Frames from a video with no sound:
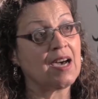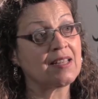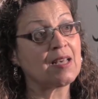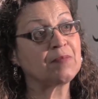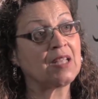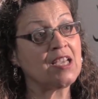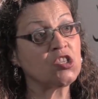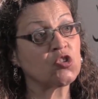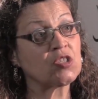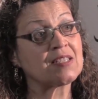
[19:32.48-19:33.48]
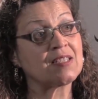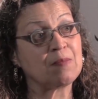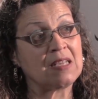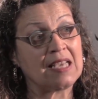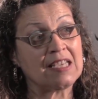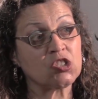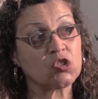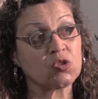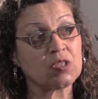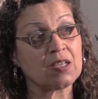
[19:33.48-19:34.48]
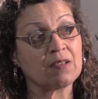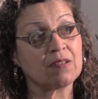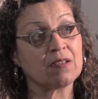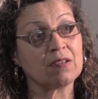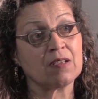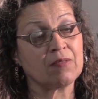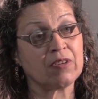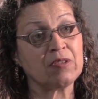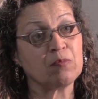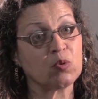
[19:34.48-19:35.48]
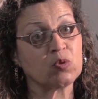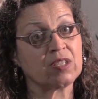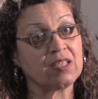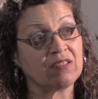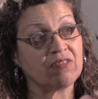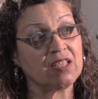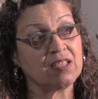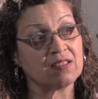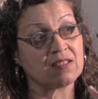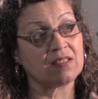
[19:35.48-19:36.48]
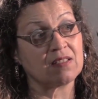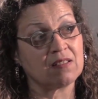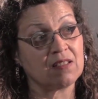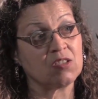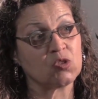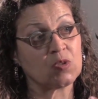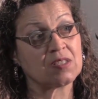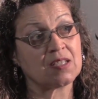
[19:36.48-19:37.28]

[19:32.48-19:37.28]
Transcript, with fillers: Adaptation, assimilation uh, uh, are very important ingredients into a